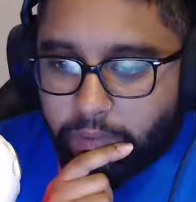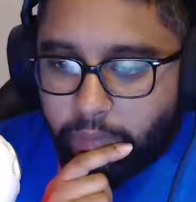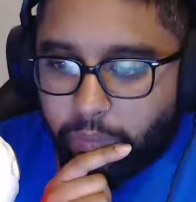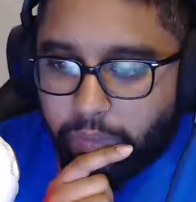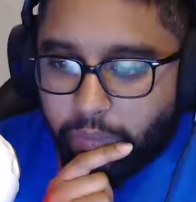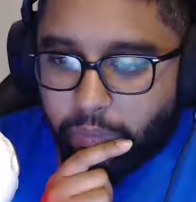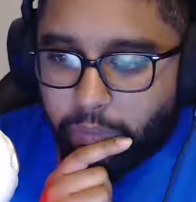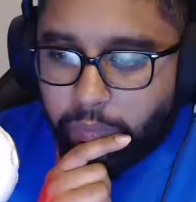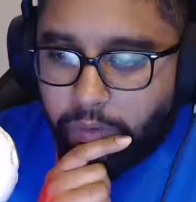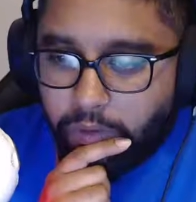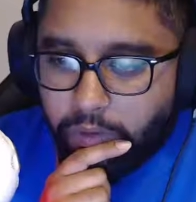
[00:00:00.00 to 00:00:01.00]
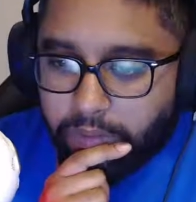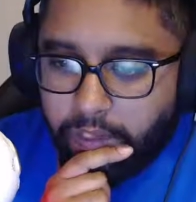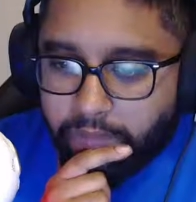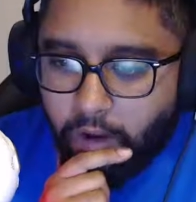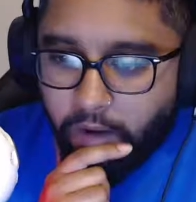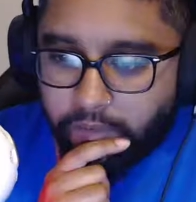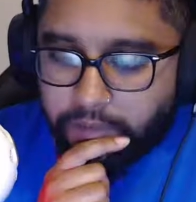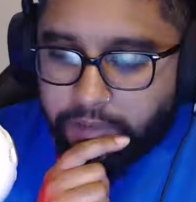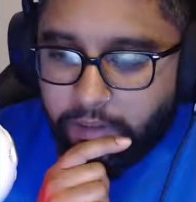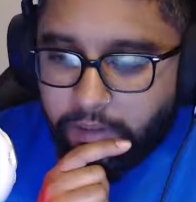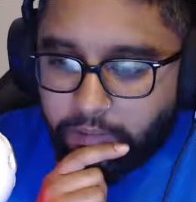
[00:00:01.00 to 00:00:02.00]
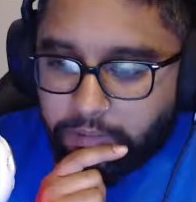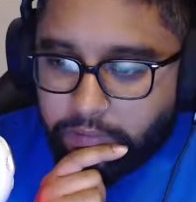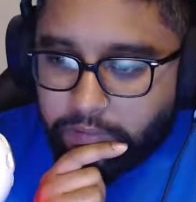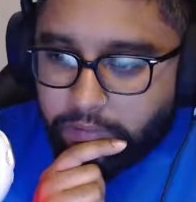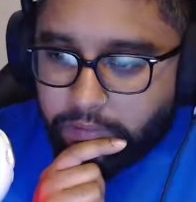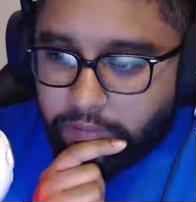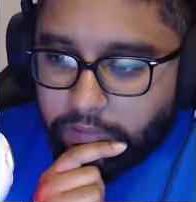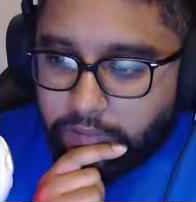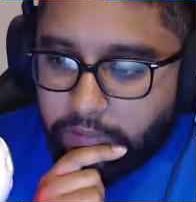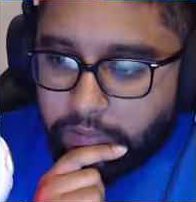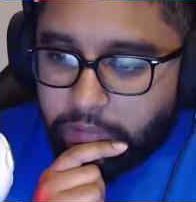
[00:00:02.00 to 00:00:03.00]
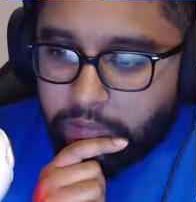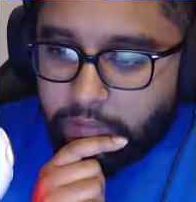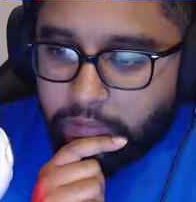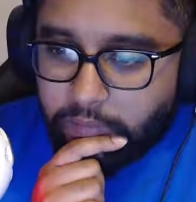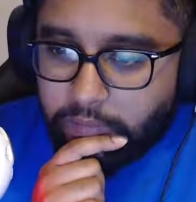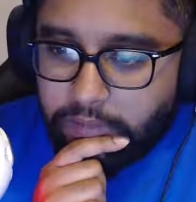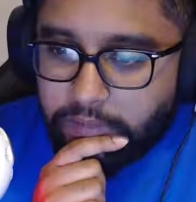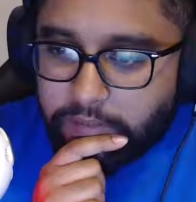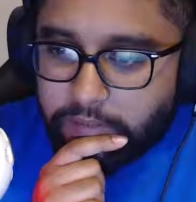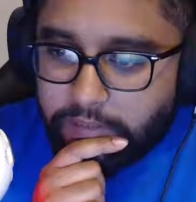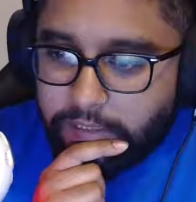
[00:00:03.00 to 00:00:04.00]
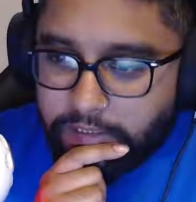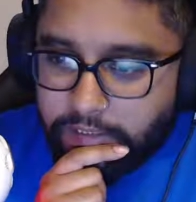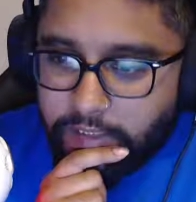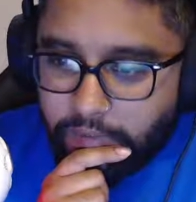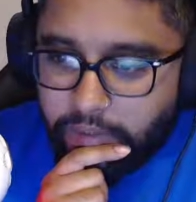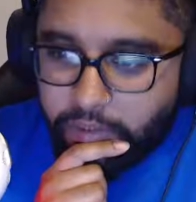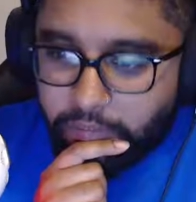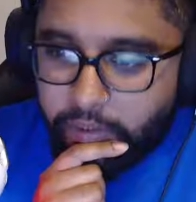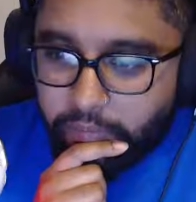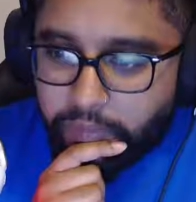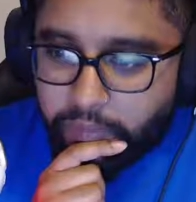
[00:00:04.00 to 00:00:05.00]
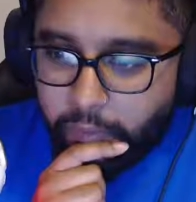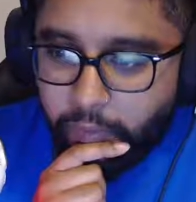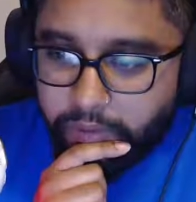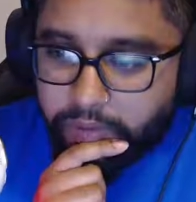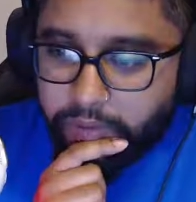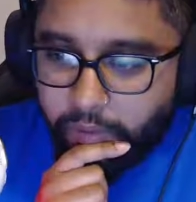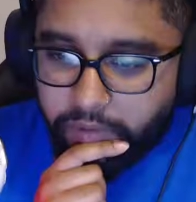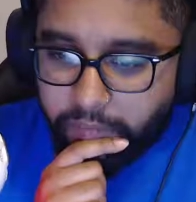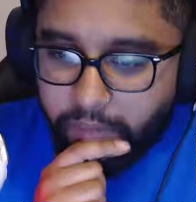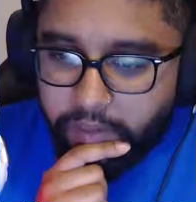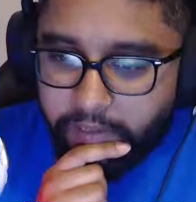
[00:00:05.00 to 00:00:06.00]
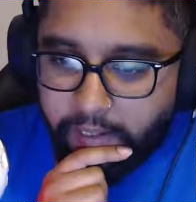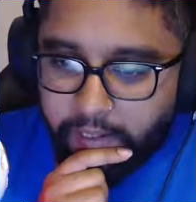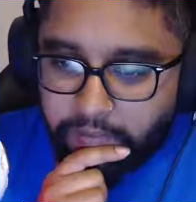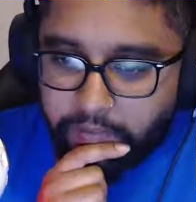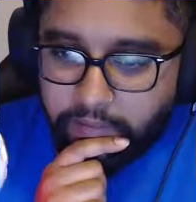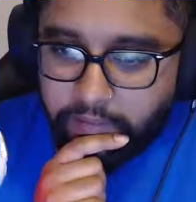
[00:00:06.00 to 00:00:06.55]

are all the live conference calls? This is YouTube, right? This is what we use to record the podcast.